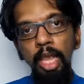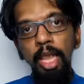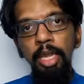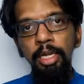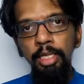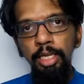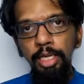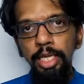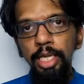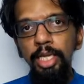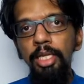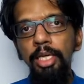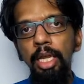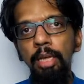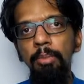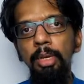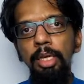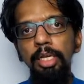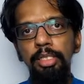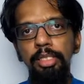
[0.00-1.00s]
And the
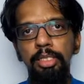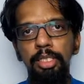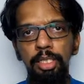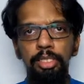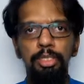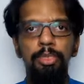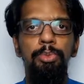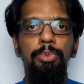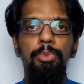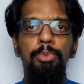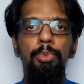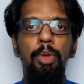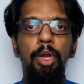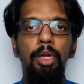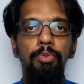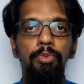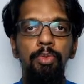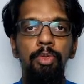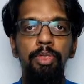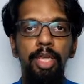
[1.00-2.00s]
data bus is
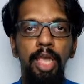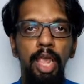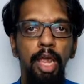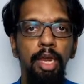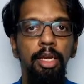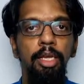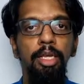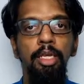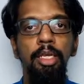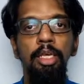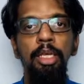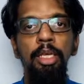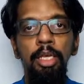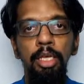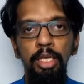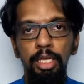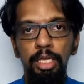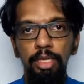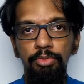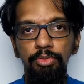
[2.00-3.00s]
what would carry
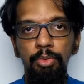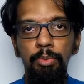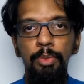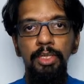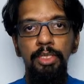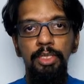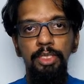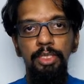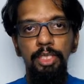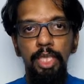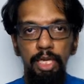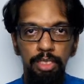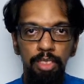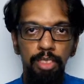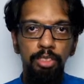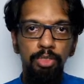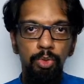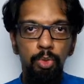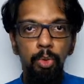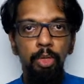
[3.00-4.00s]
information that
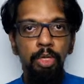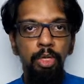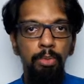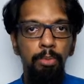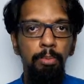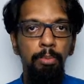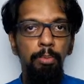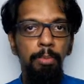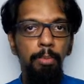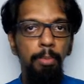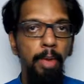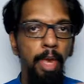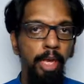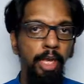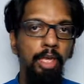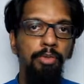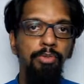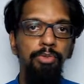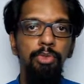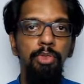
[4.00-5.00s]
is going
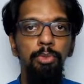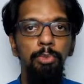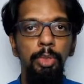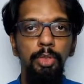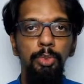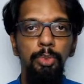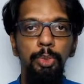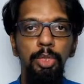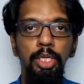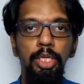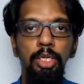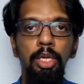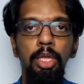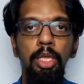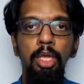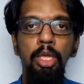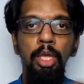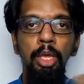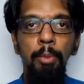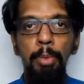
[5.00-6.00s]
back and forth between
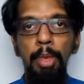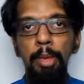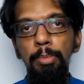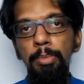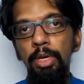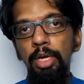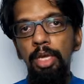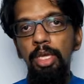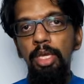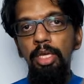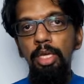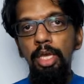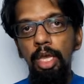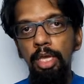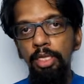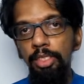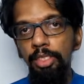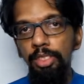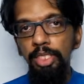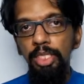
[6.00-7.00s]
memory
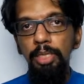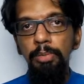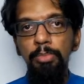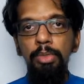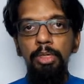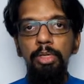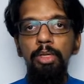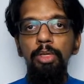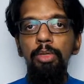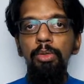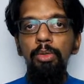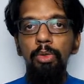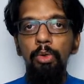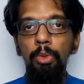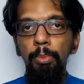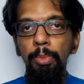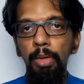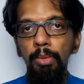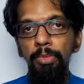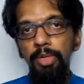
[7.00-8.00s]
and CPU
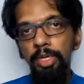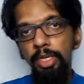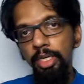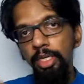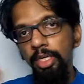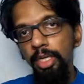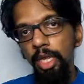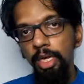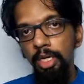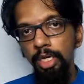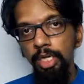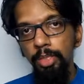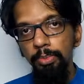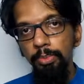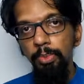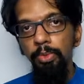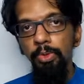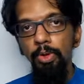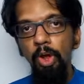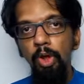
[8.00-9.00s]
or memory and
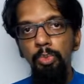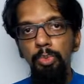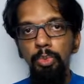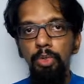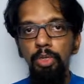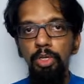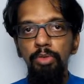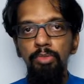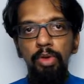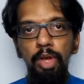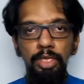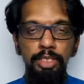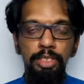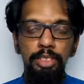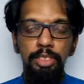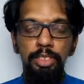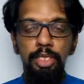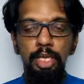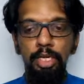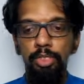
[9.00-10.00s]
input output
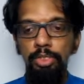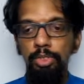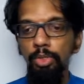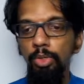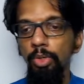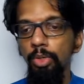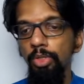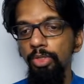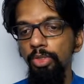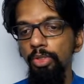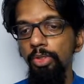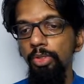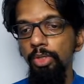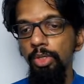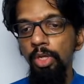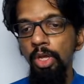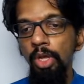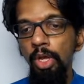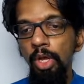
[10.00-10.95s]
devices and so on. So